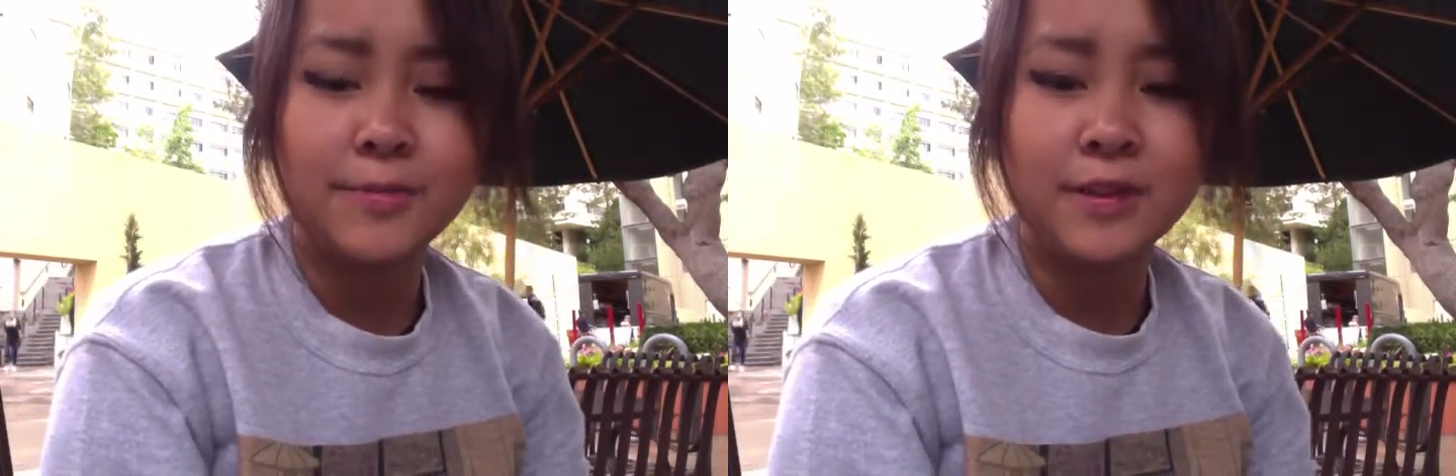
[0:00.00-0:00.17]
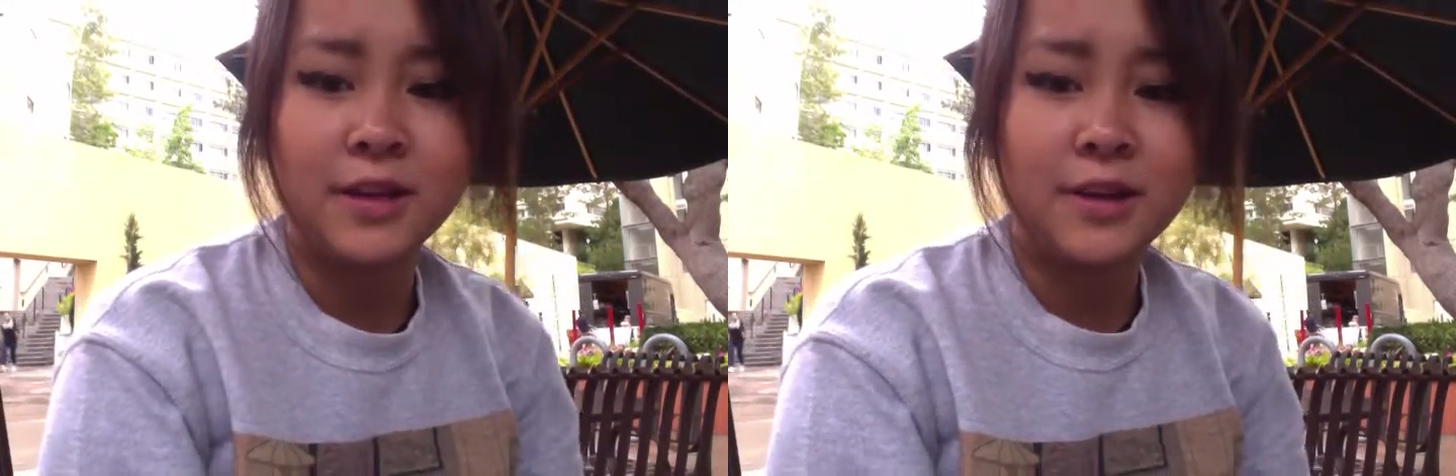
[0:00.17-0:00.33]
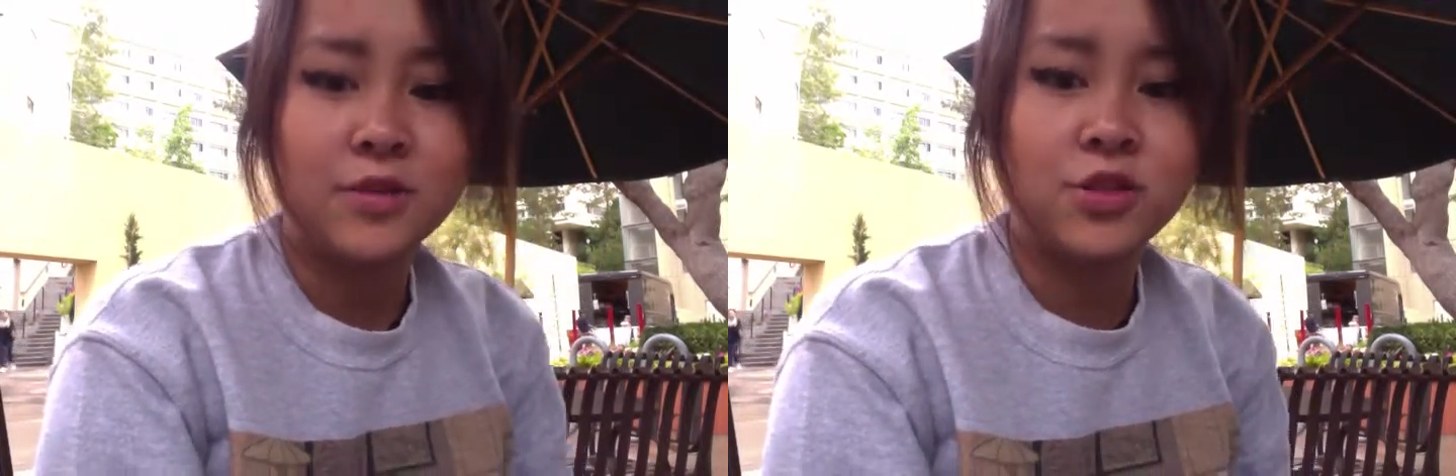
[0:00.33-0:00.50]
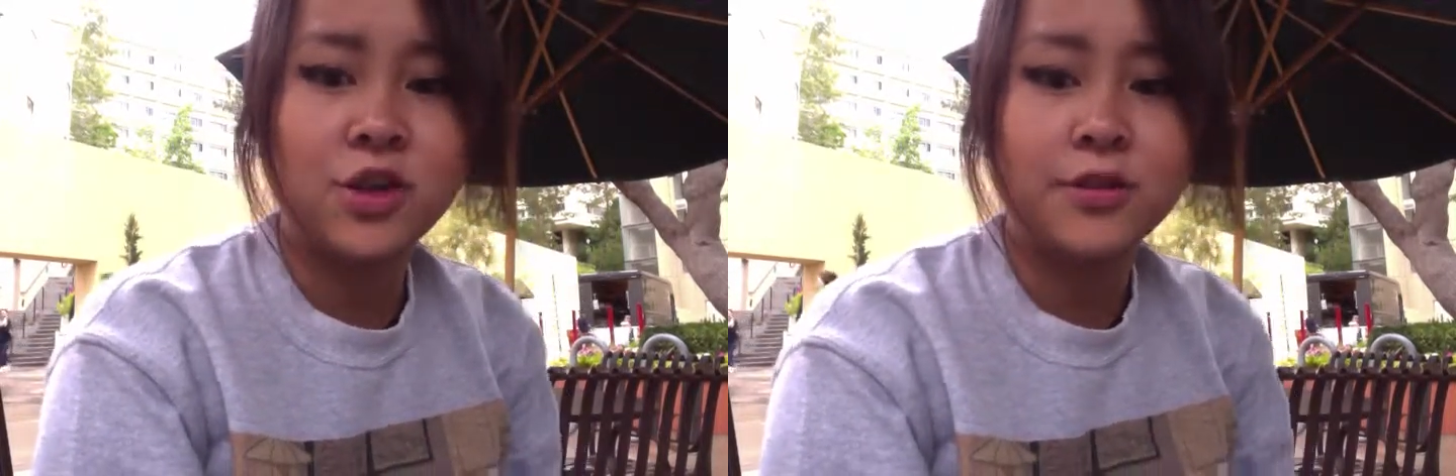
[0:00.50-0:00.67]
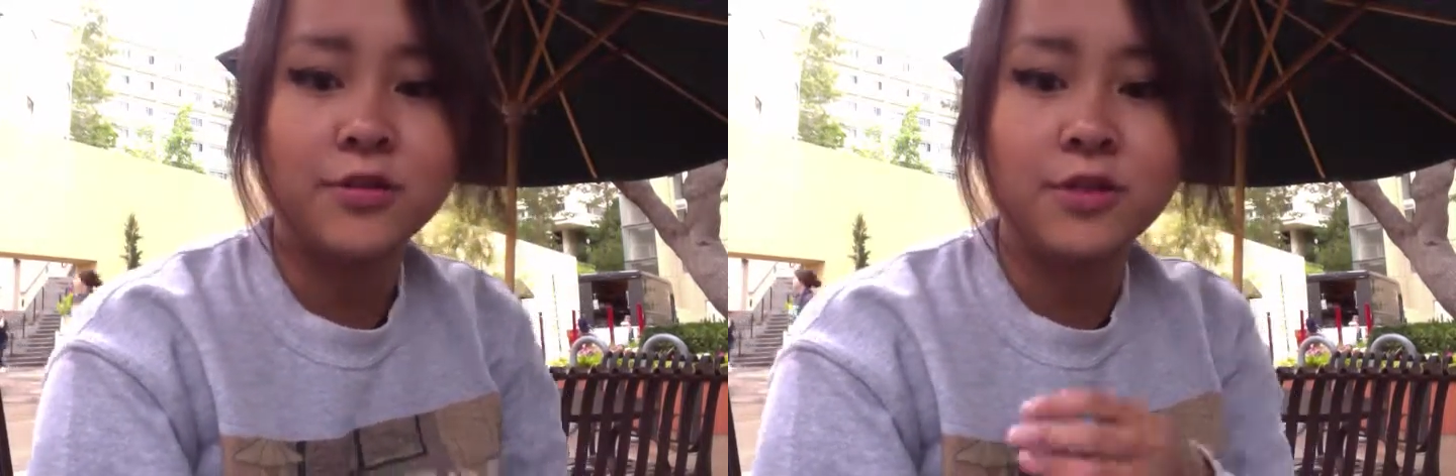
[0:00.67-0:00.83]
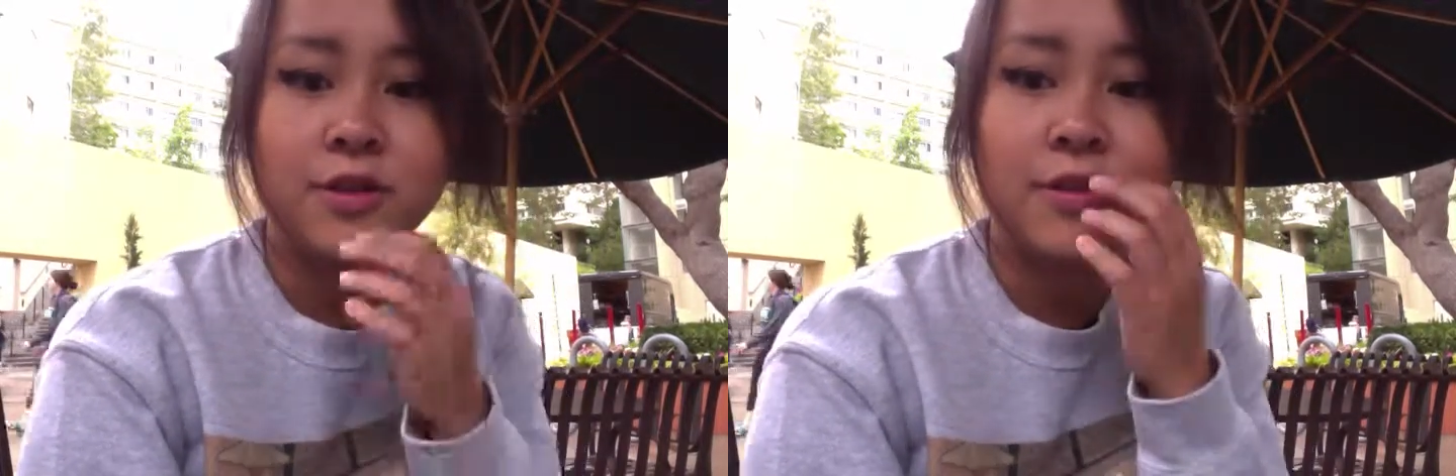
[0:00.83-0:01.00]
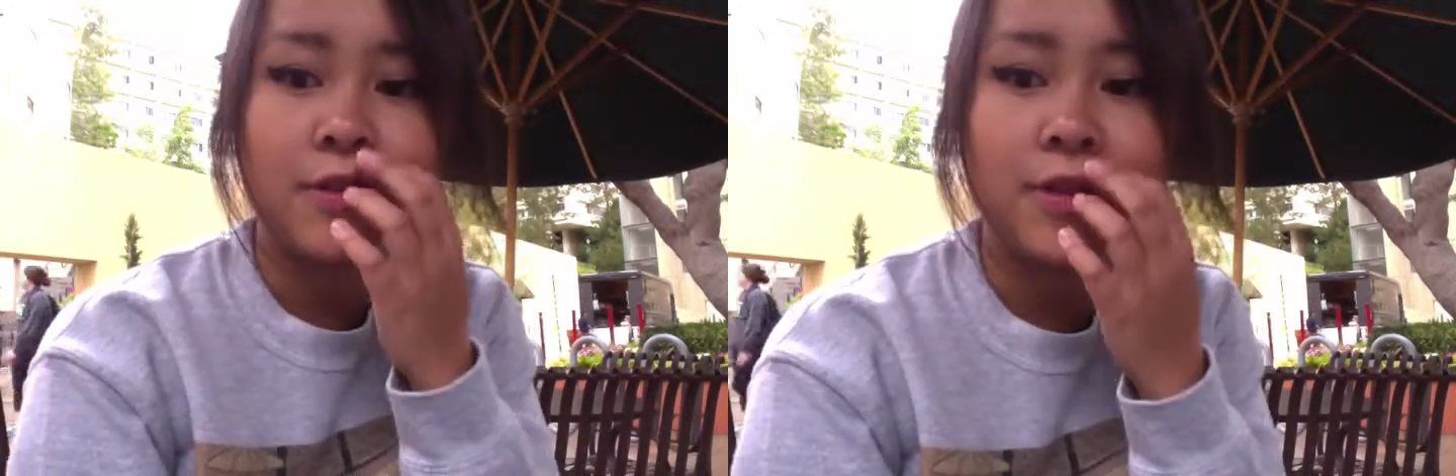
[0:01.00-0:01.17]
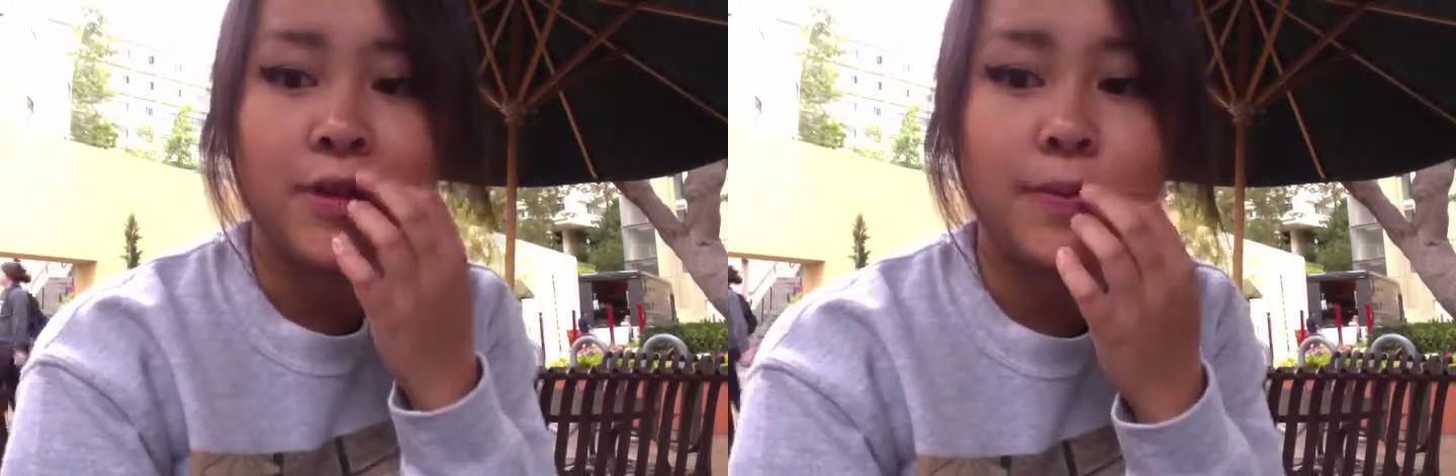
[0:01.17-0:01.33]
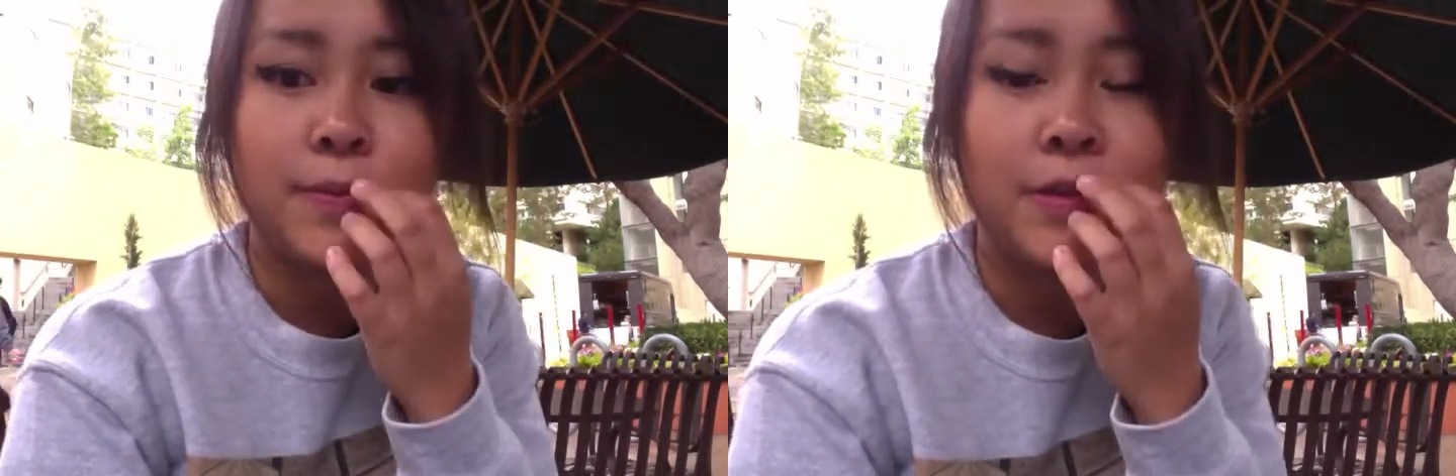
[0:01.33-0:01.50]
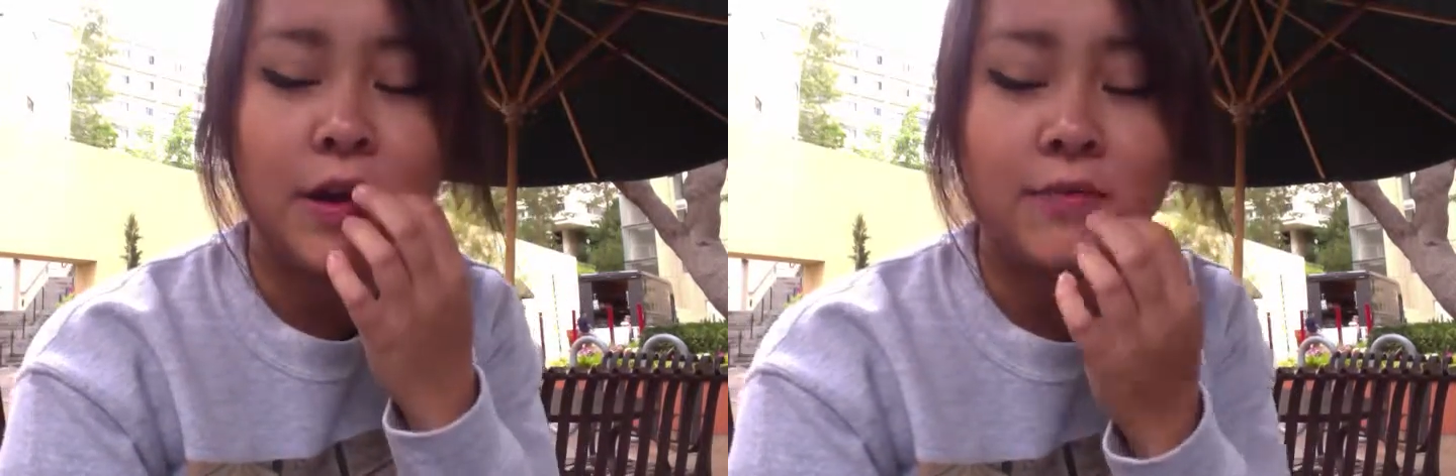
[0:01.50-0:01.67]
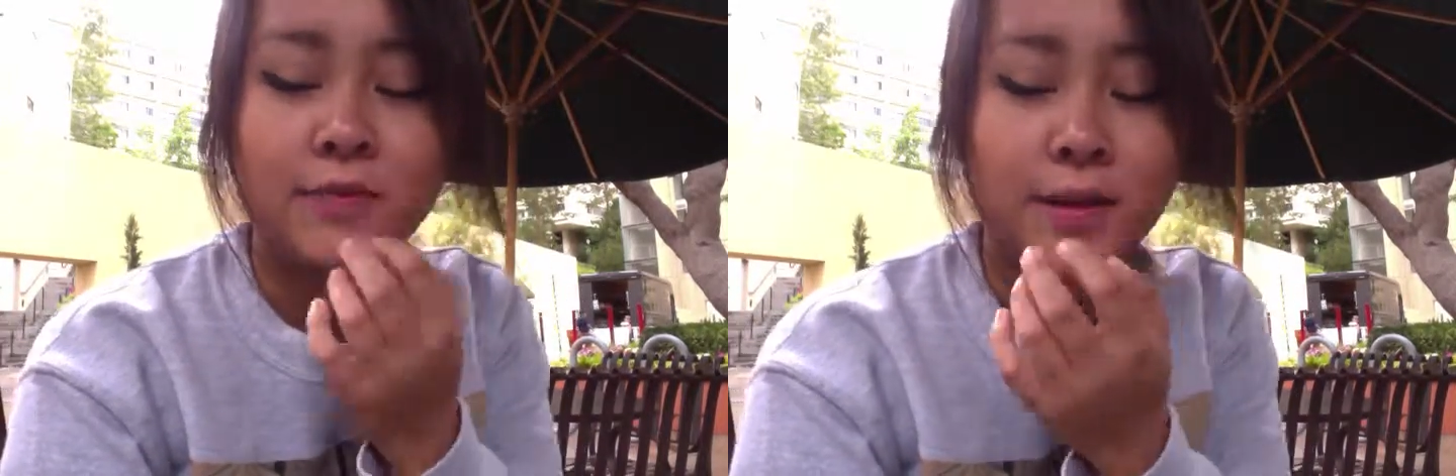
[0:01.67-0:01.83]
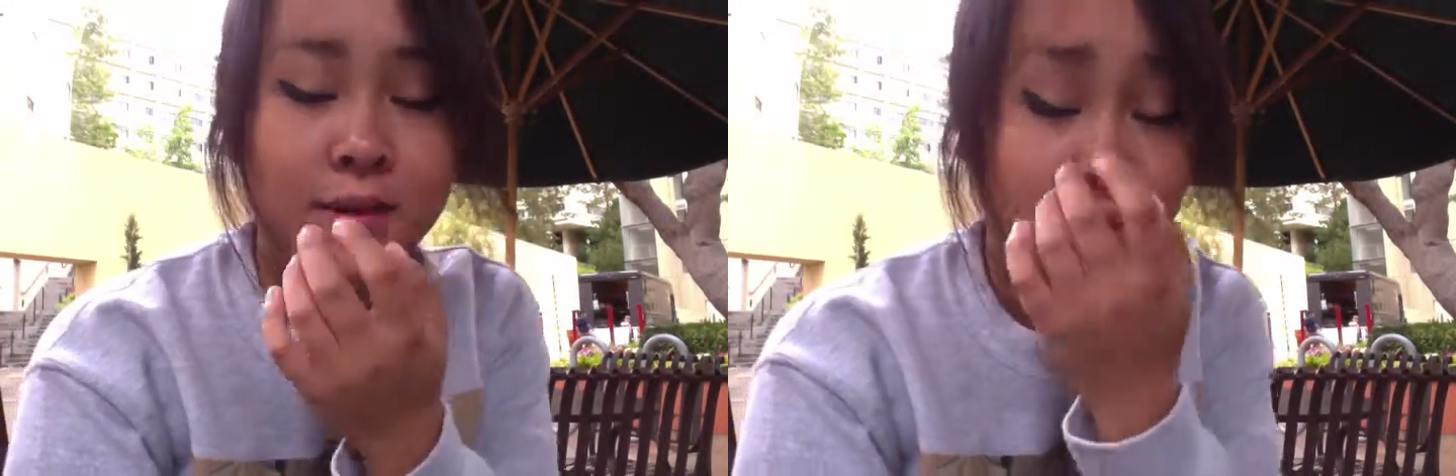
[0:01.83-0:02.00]
but they are generally assumed to
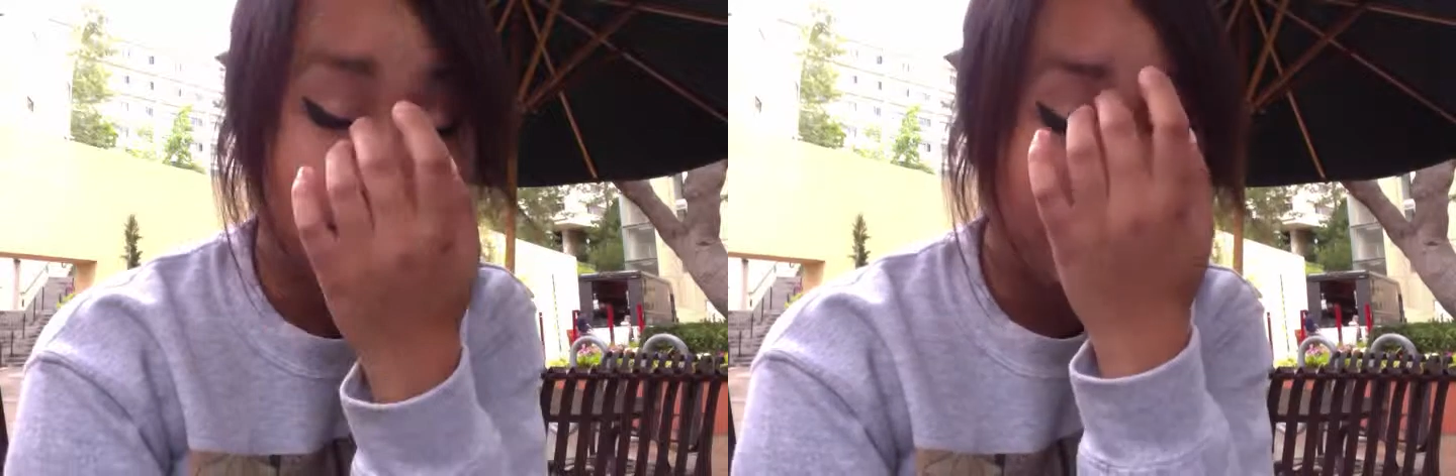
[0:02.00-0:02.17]
have been